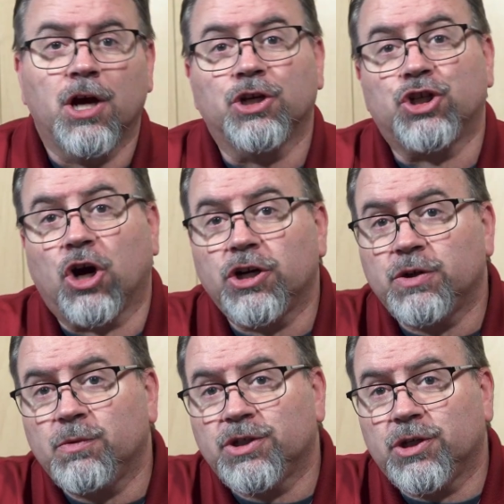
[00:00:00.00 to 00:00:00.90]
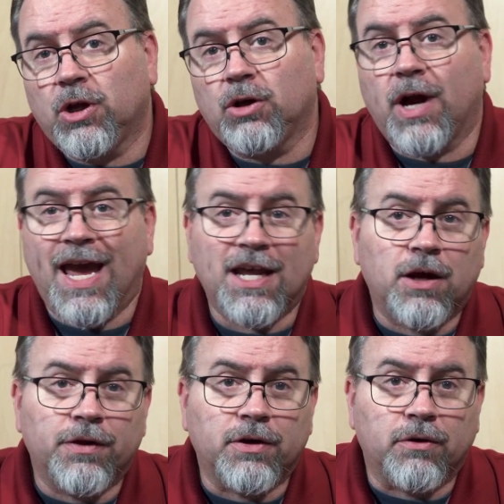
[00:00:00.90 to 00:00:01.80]
charging with solar and
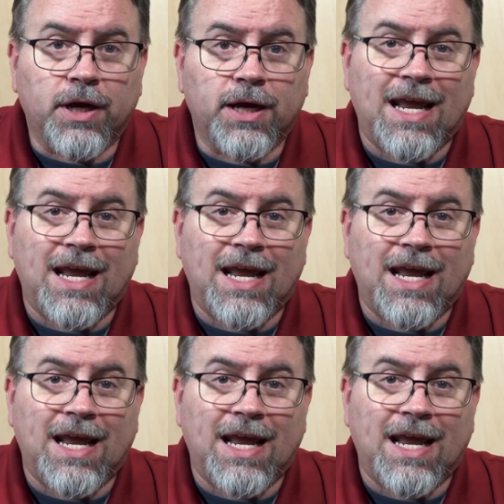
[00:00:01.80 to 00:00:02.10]
on the grid,